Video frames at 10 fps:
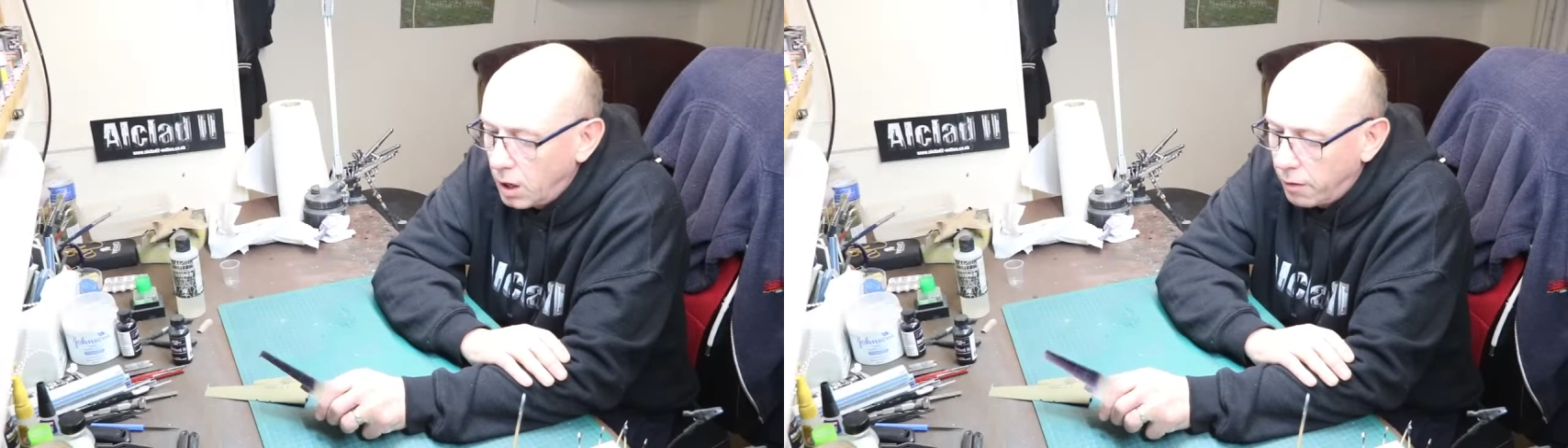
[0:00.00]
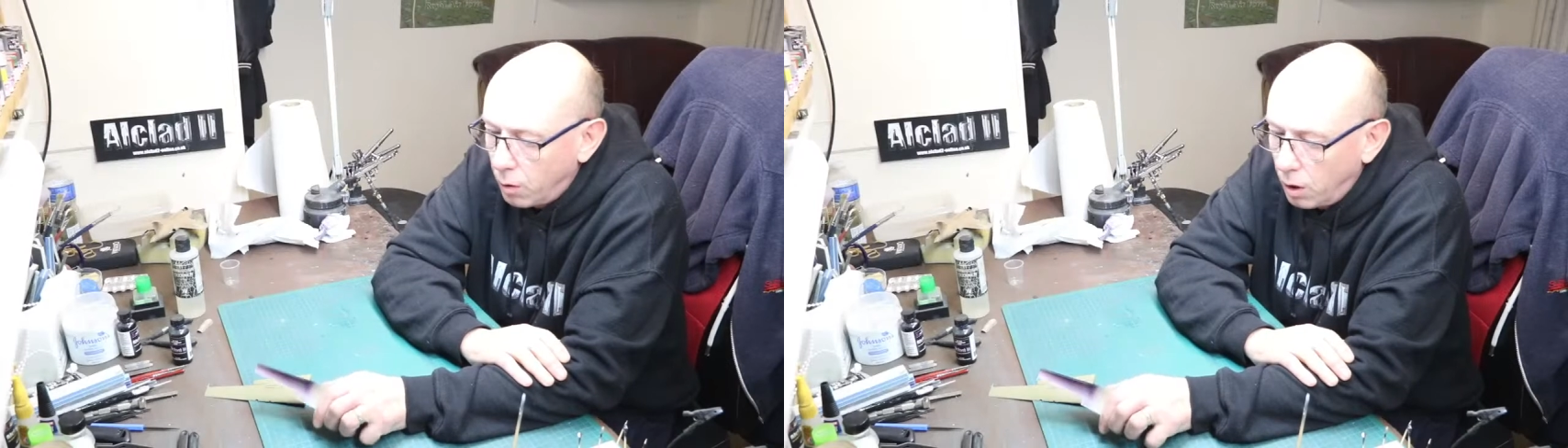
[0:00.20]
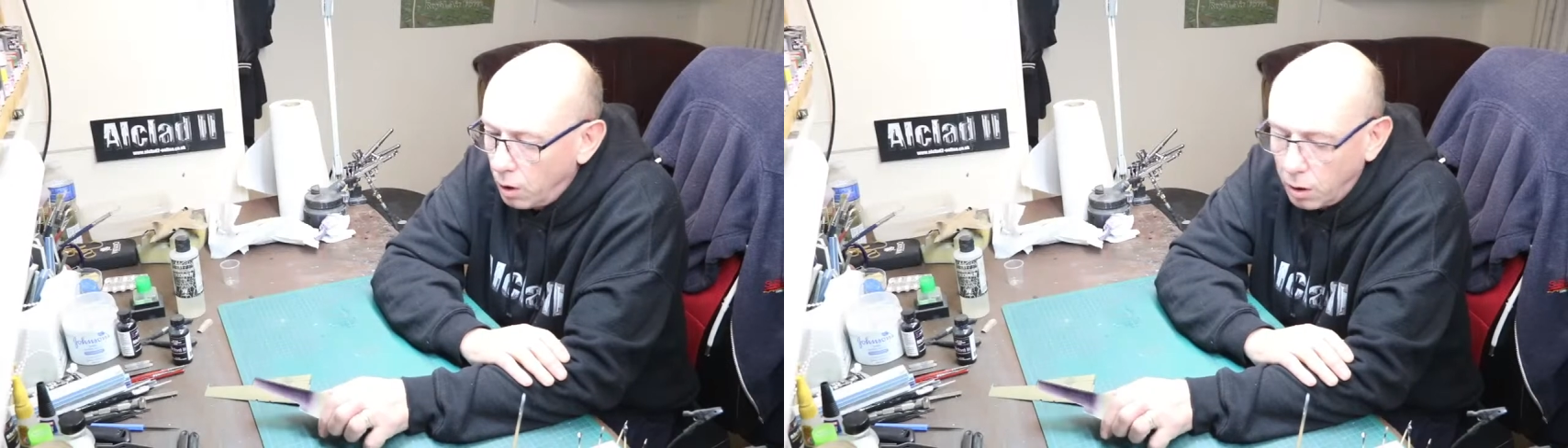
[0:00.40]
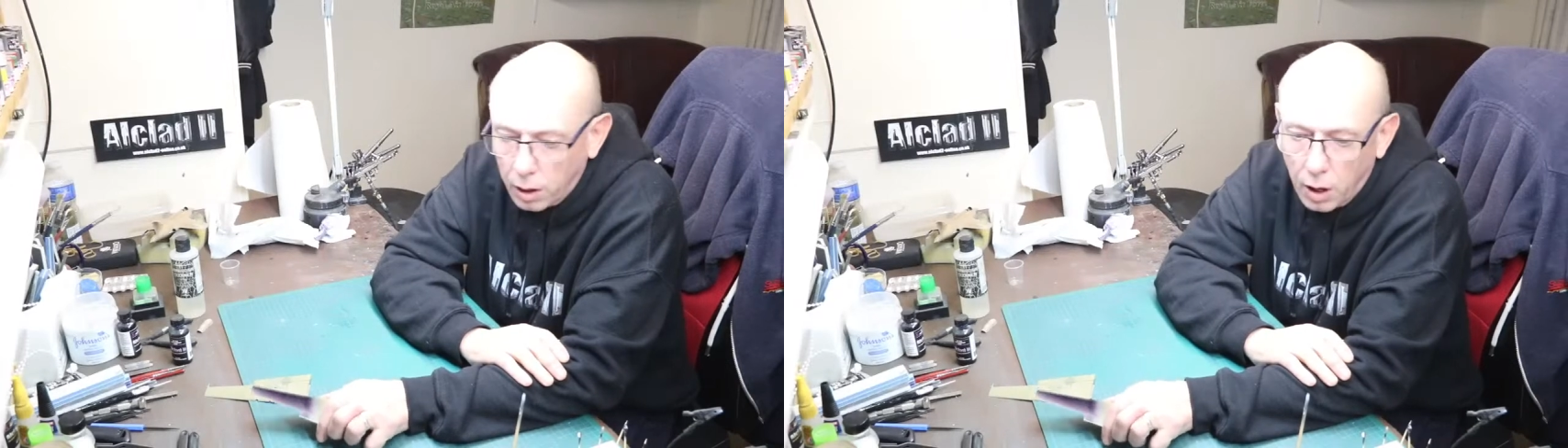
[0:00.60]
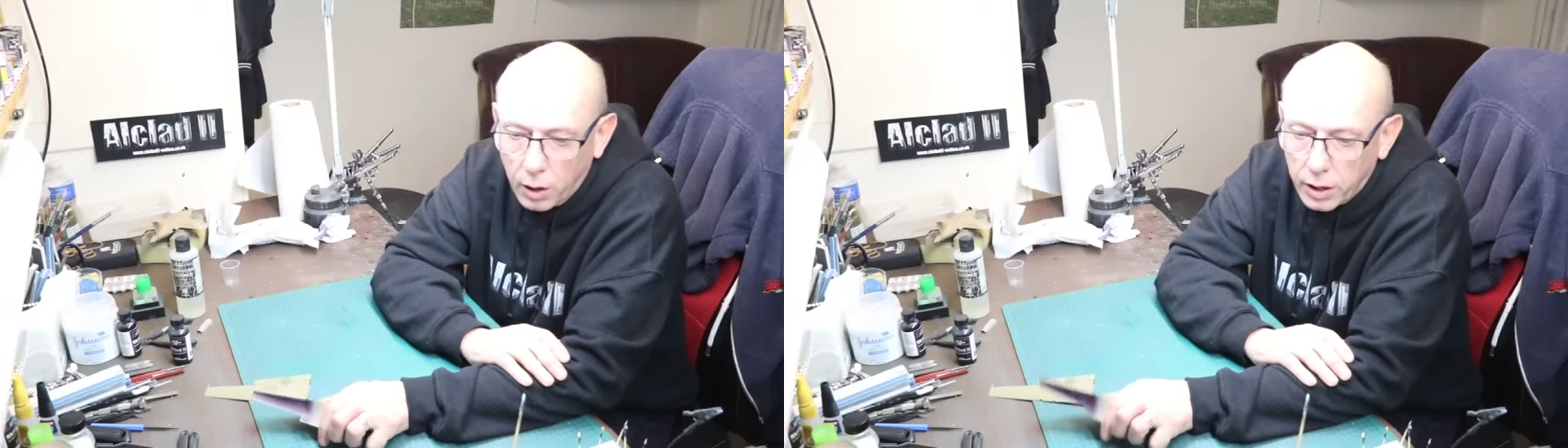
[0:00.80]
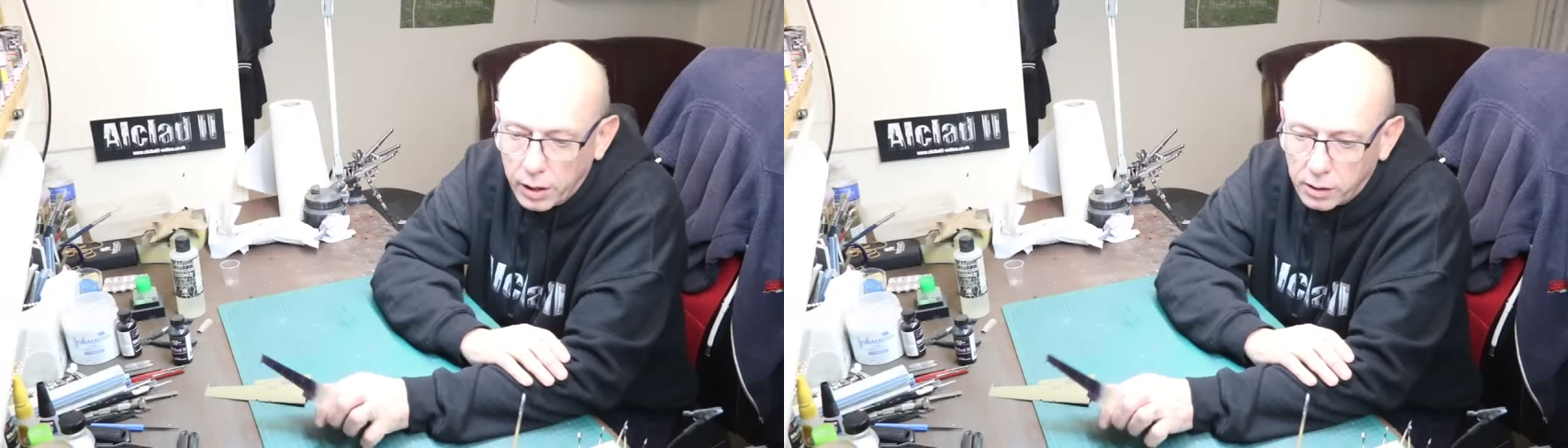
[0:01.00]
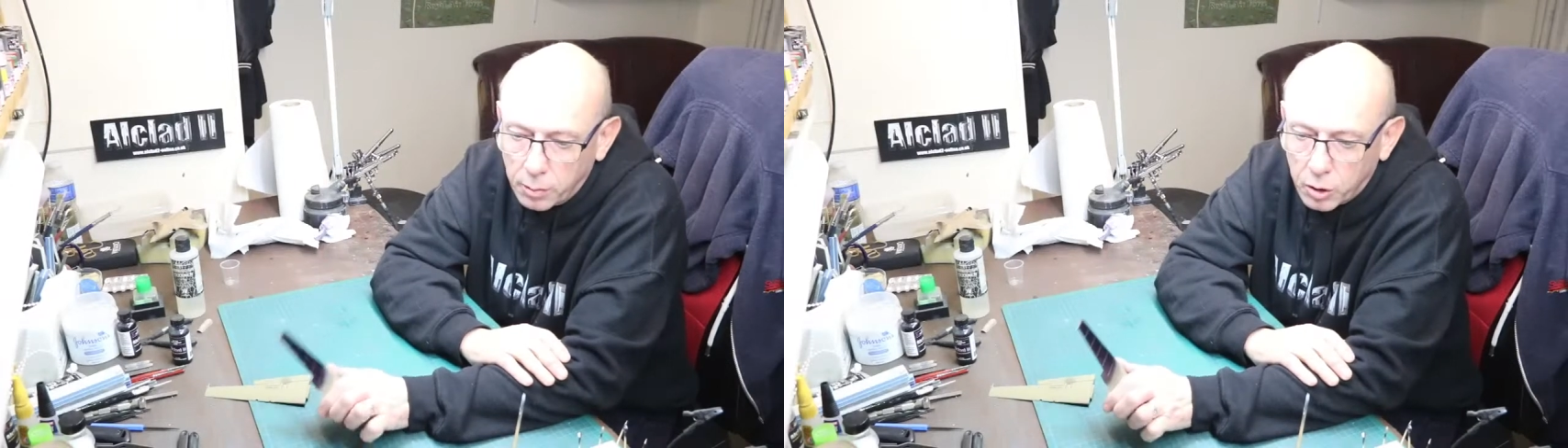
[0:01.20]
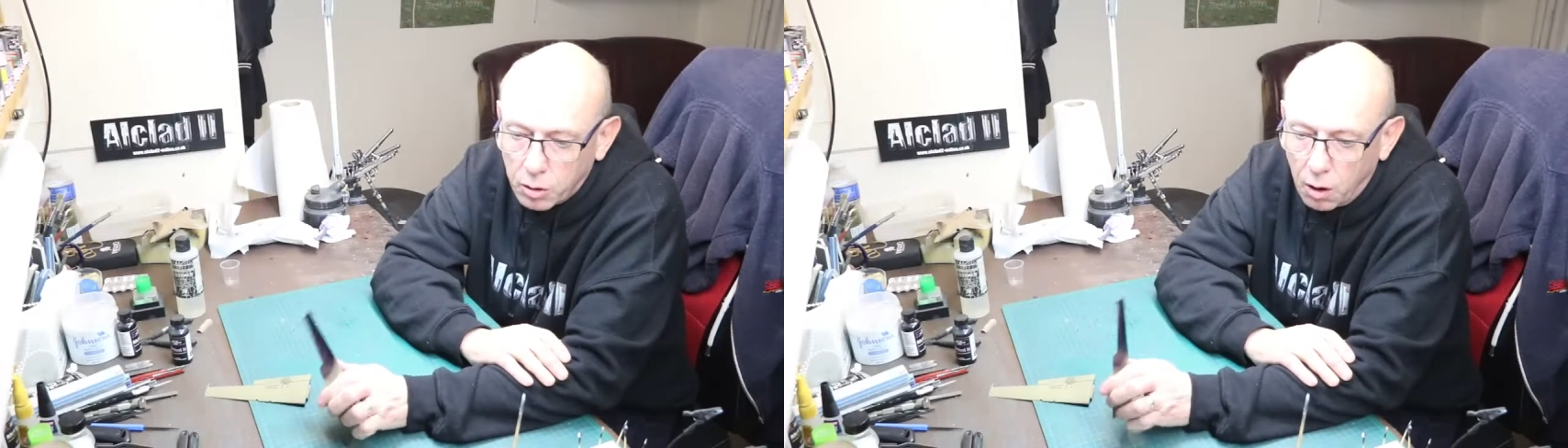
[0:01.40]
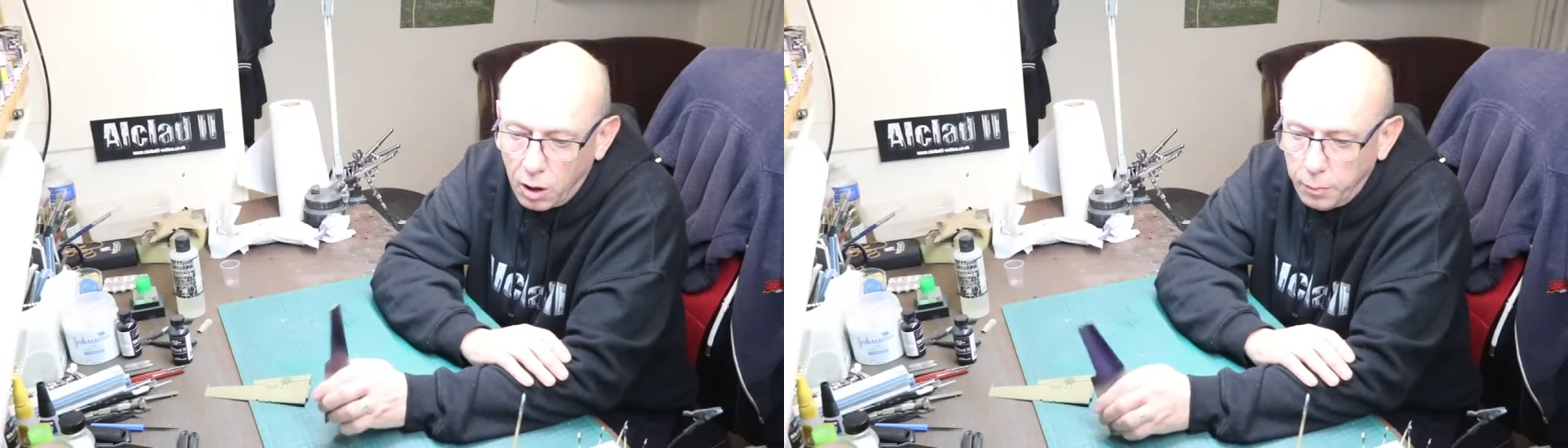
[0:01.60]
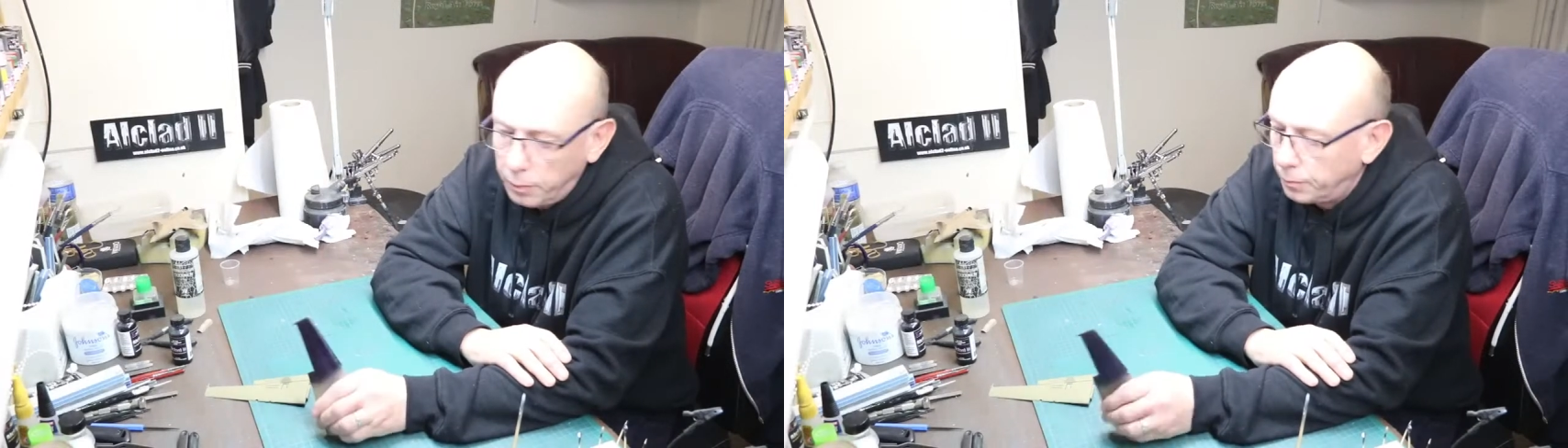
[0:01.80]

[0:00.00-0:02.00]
a look, a like, and a subscribe.